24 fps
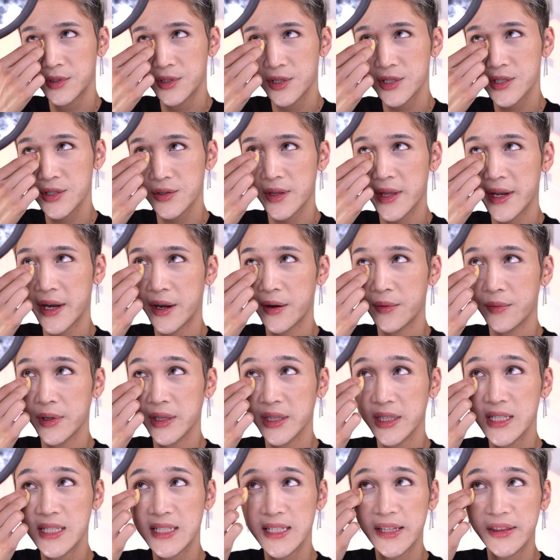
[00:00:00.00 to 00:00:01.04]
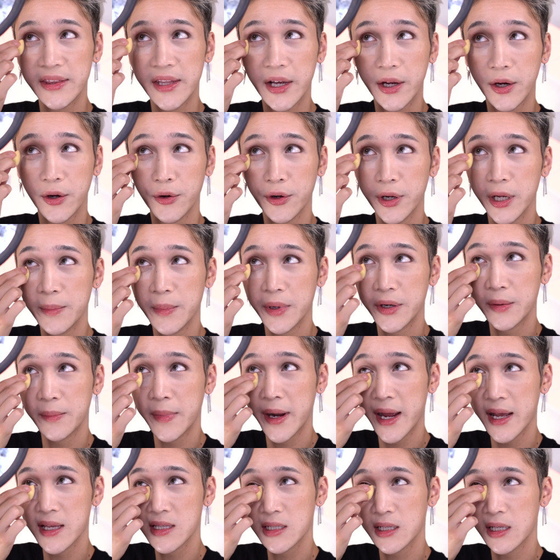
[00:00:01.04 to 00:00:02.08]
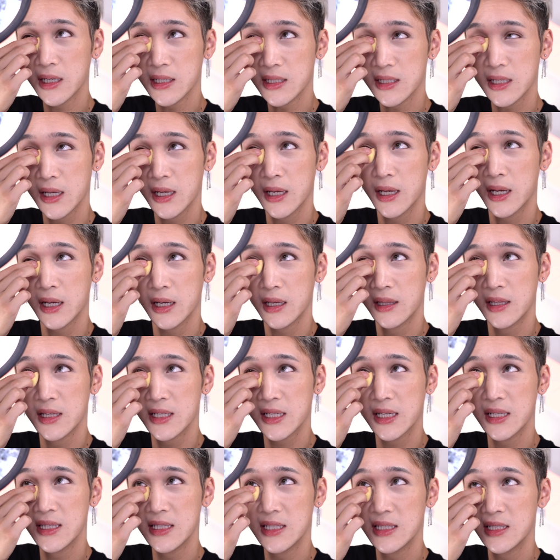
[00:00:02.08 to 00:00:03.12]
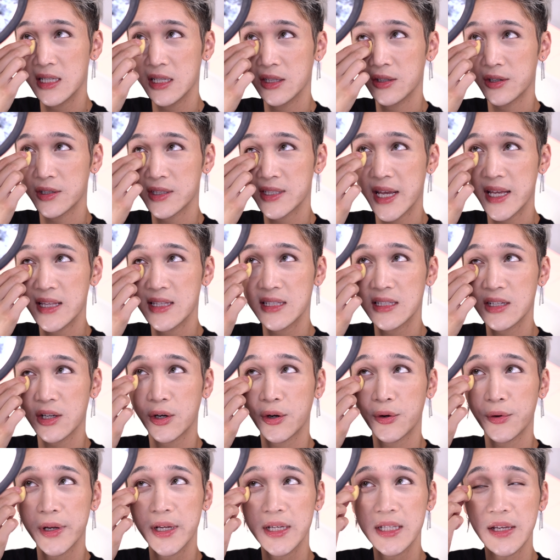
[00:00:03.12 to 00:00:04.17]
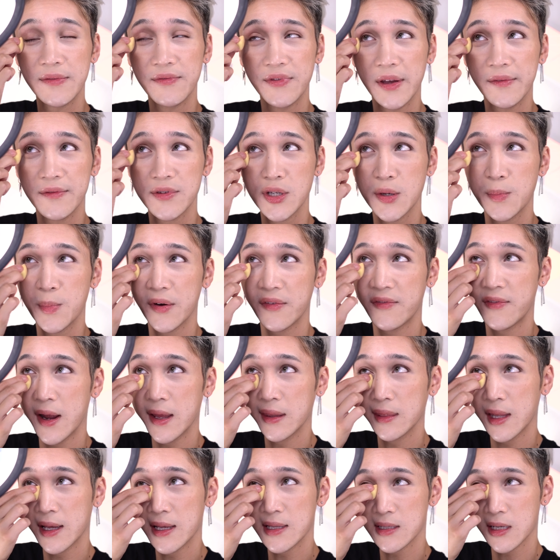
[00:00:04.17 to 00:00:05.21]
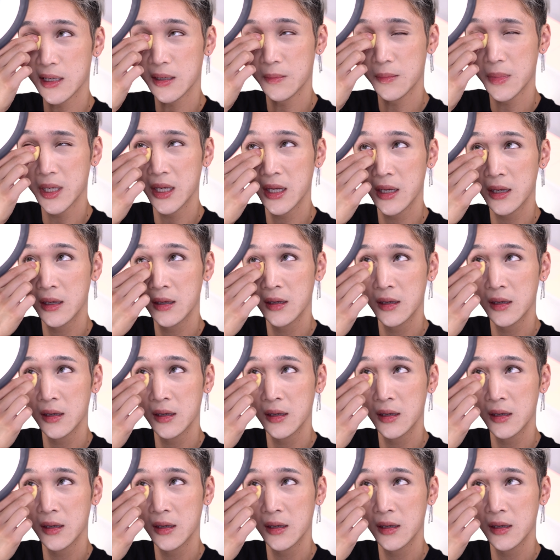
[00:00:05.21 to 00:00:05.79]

just so that I really set that cream under my eyes, because this concealer tends to crease if you have super fine lines like me.